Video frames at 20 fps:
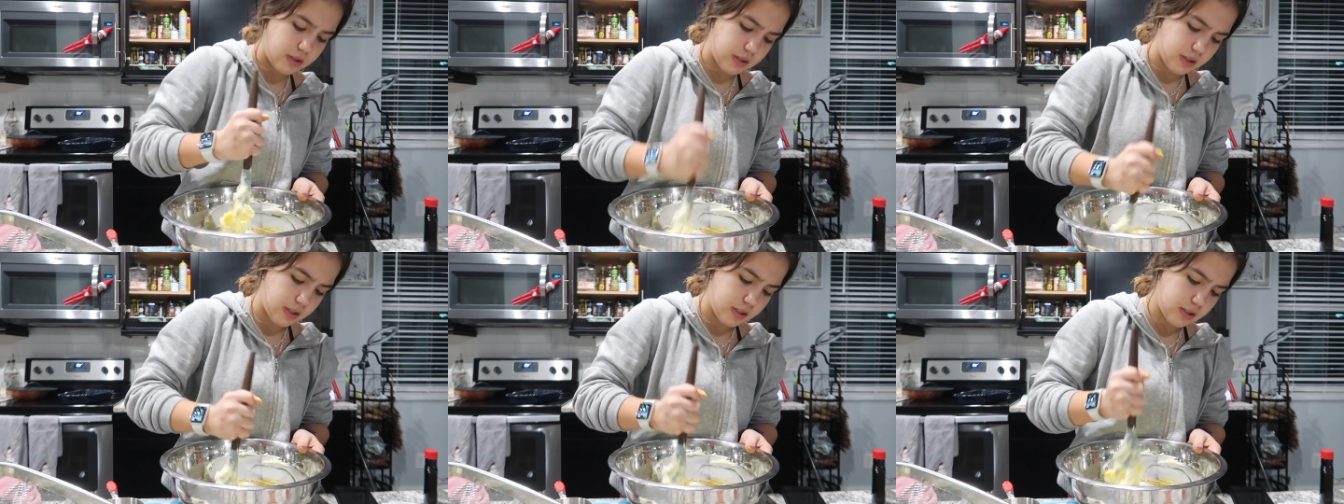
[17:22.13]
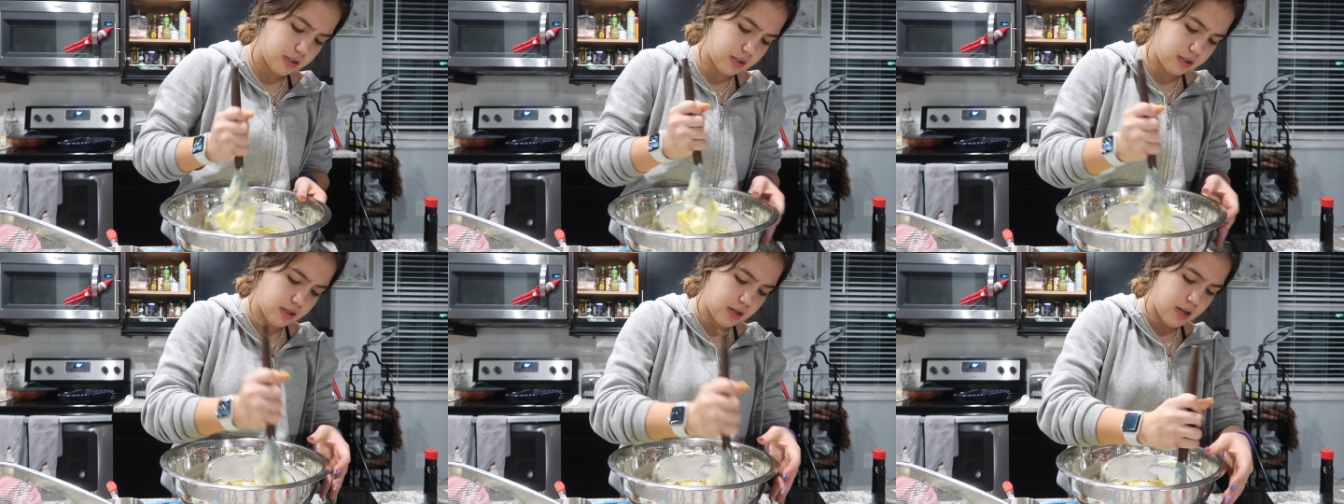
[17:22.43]

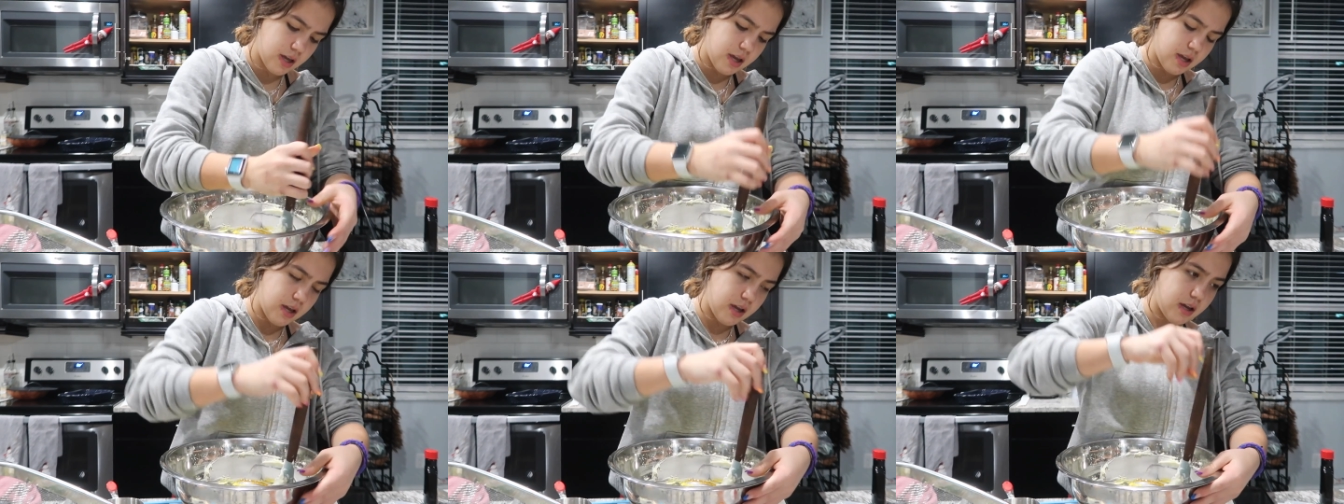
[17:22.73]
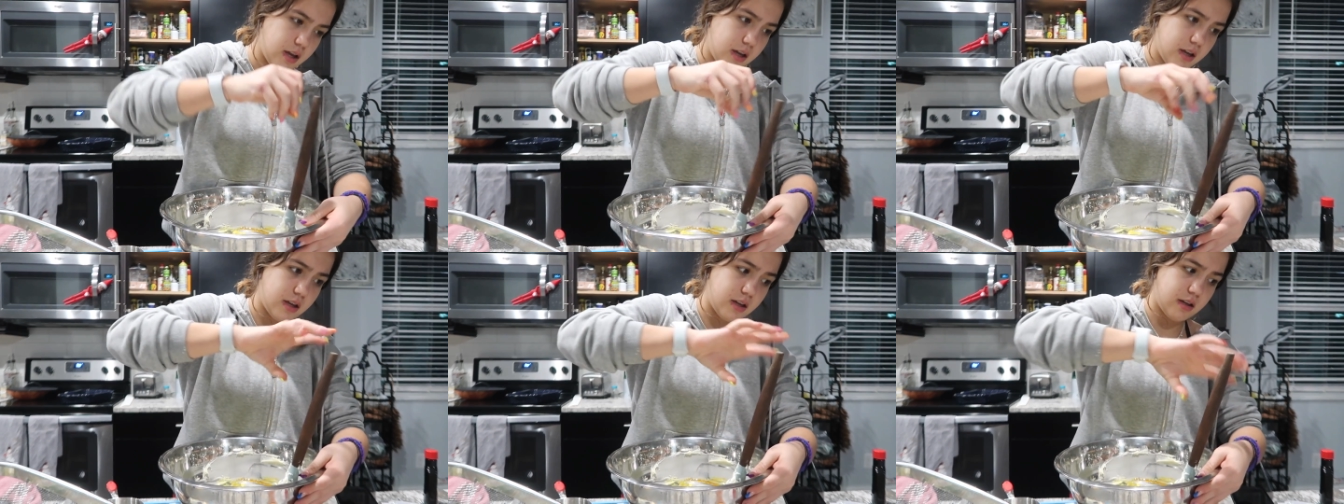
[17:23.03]
this
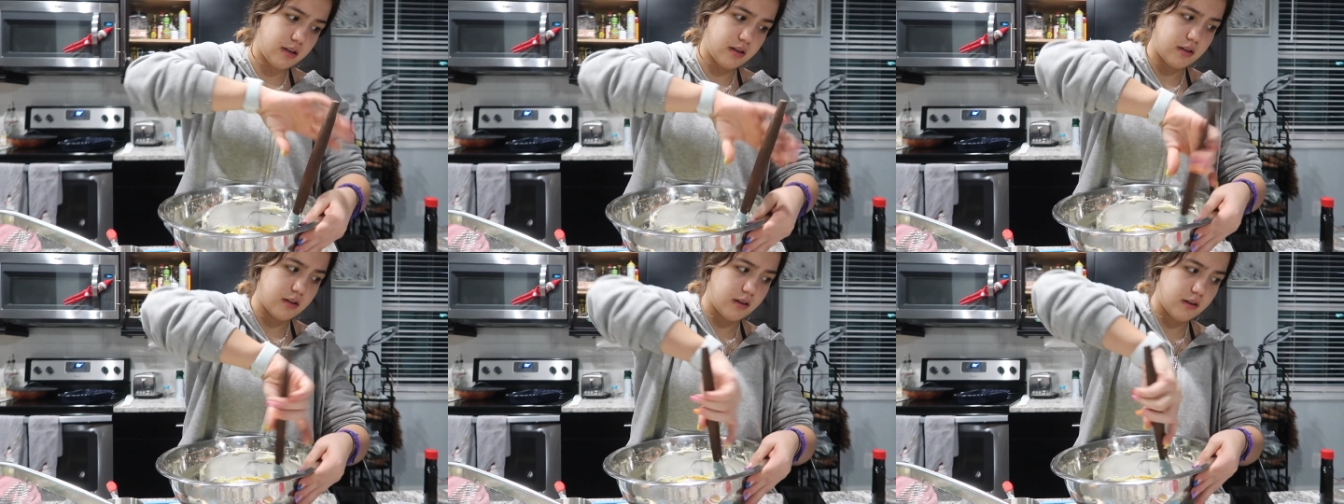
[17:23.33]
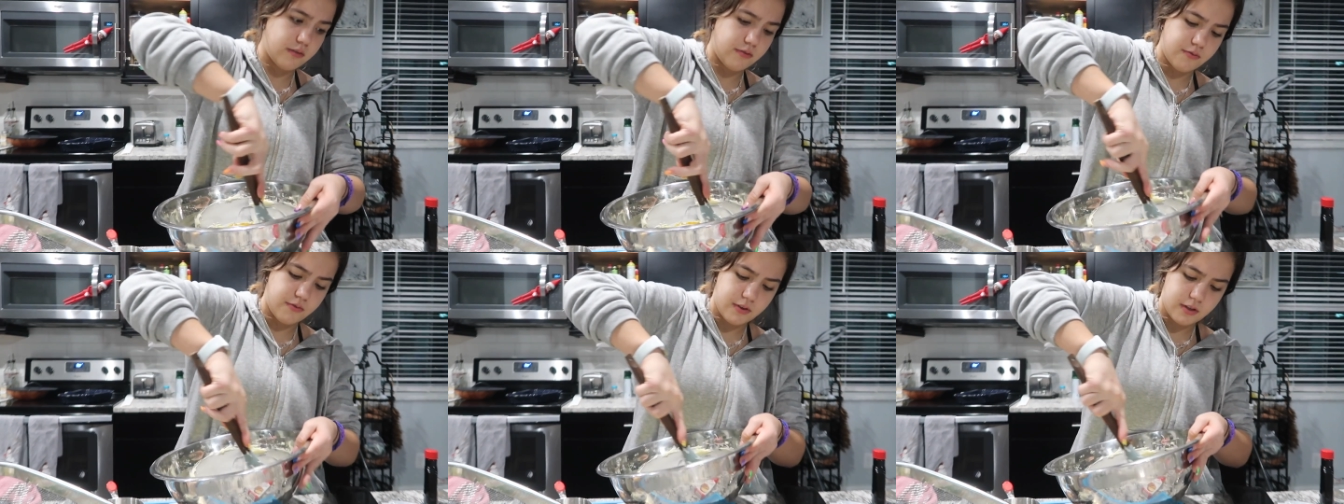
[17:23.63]
and
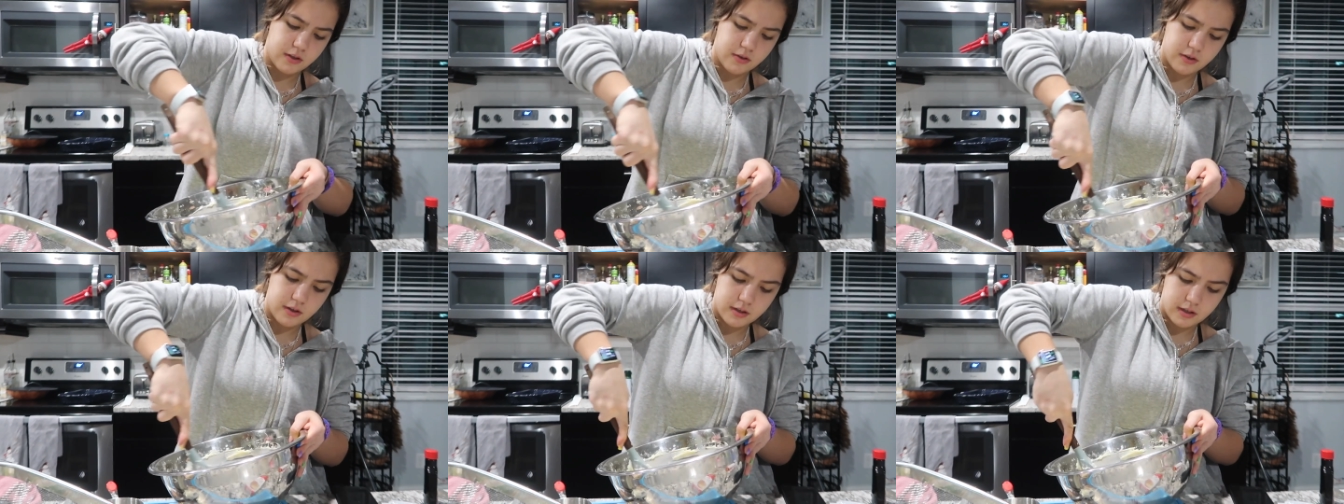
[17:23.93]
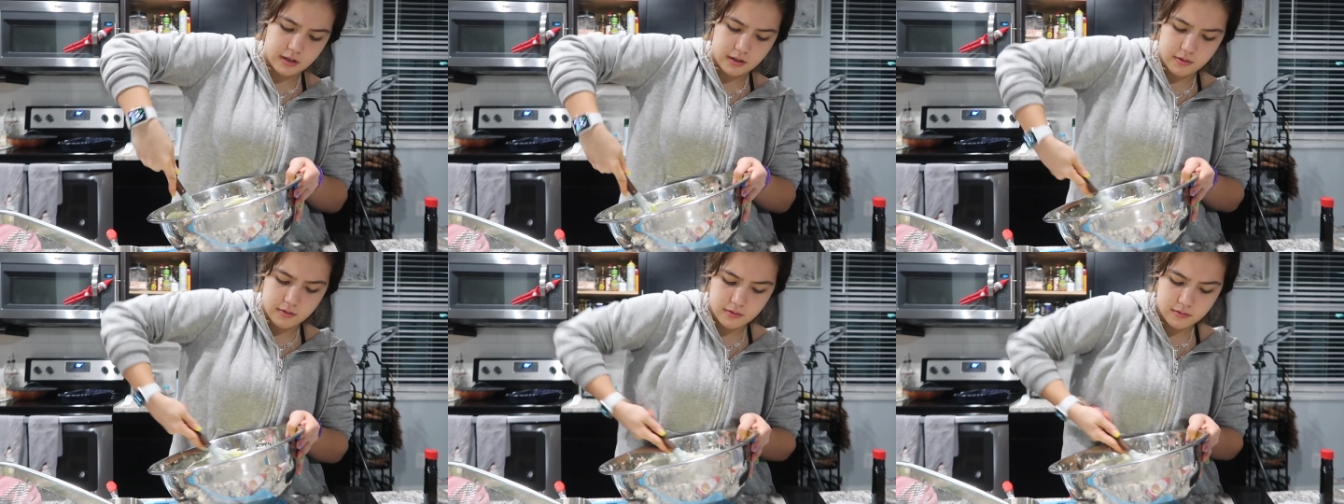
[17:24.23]
I'll figure it
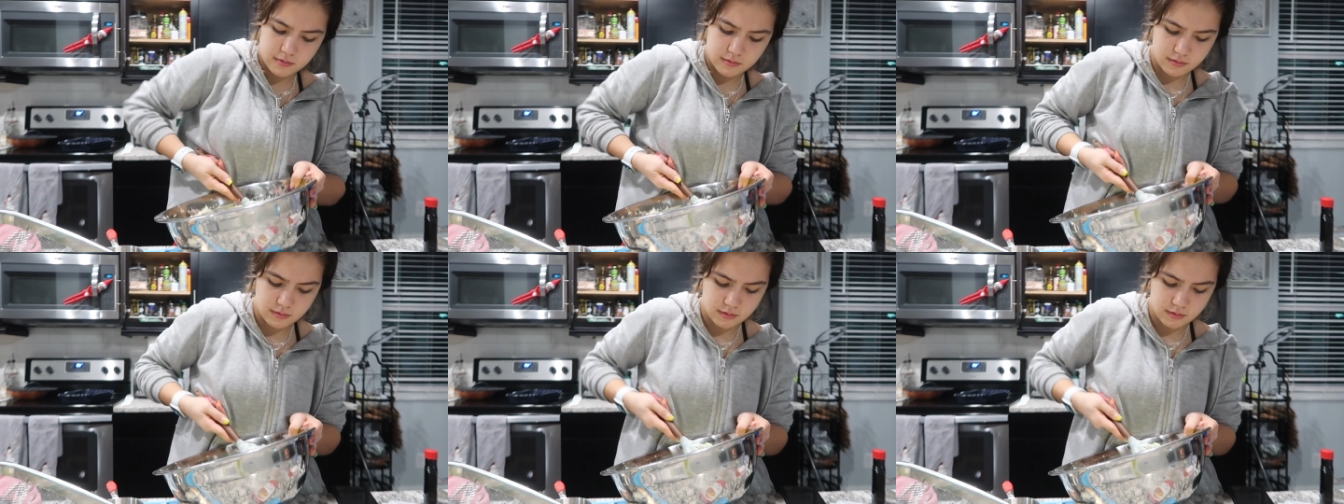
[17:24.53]
out.